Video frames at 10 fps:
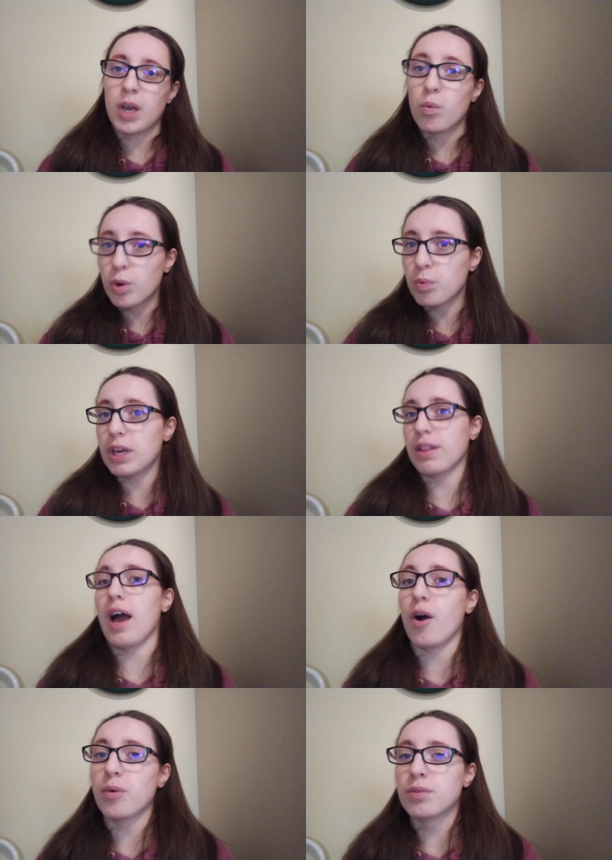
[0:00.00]
would we
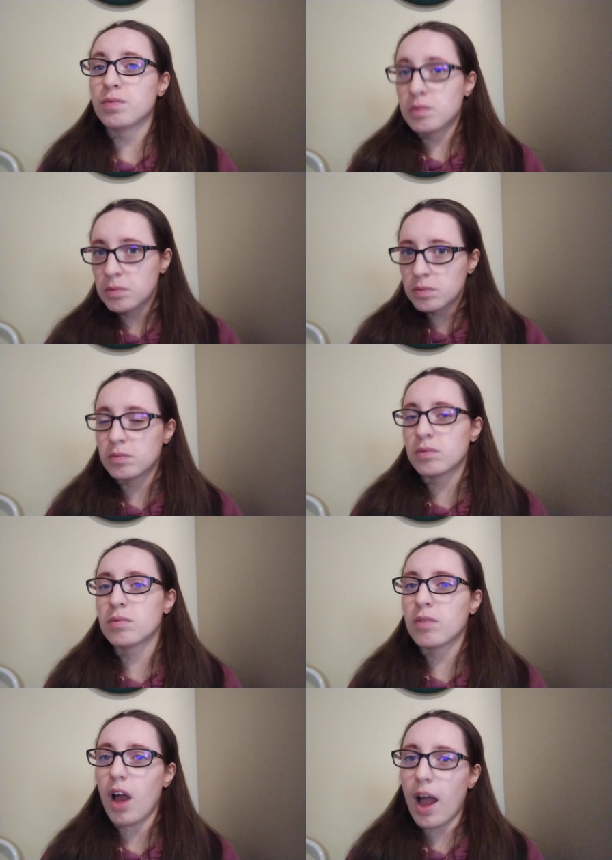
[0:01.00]
allow
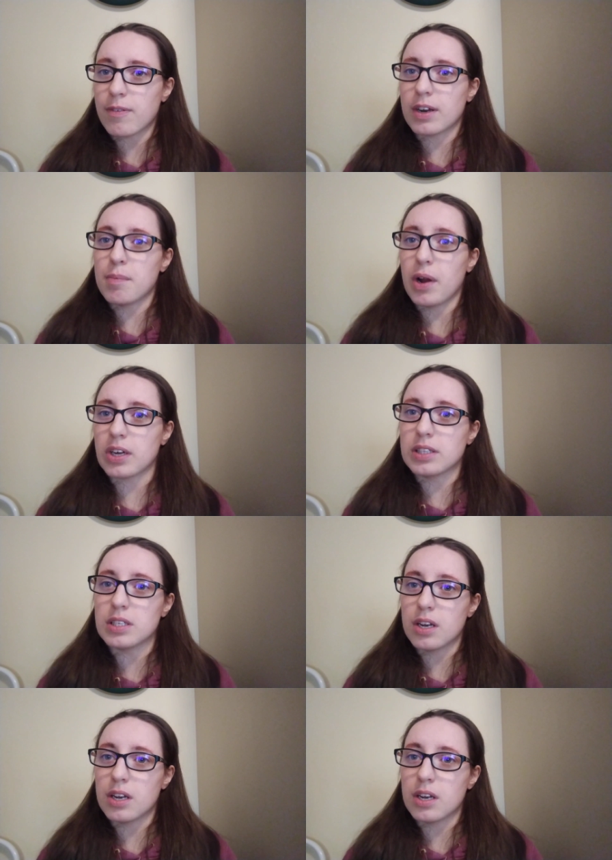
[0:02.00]
African Americans